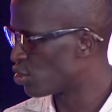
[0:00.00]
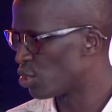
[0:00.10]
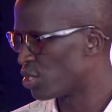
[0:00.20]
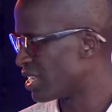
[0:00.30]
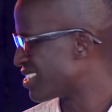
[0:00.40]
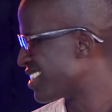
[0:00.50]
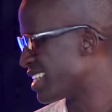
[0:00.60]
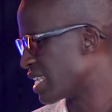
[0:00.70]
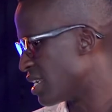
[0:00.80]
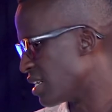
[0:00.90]
in that regard, I
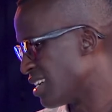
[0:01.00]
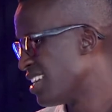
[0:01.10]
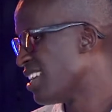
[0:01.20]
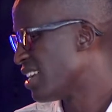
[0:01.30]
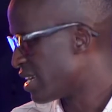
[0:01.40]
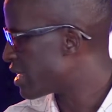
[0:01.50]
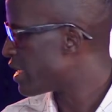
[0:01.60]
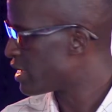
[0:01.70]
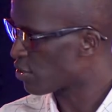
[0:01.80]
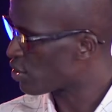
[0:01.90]
think there is
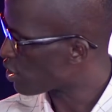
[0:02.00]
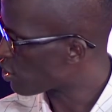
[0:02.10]
a connection.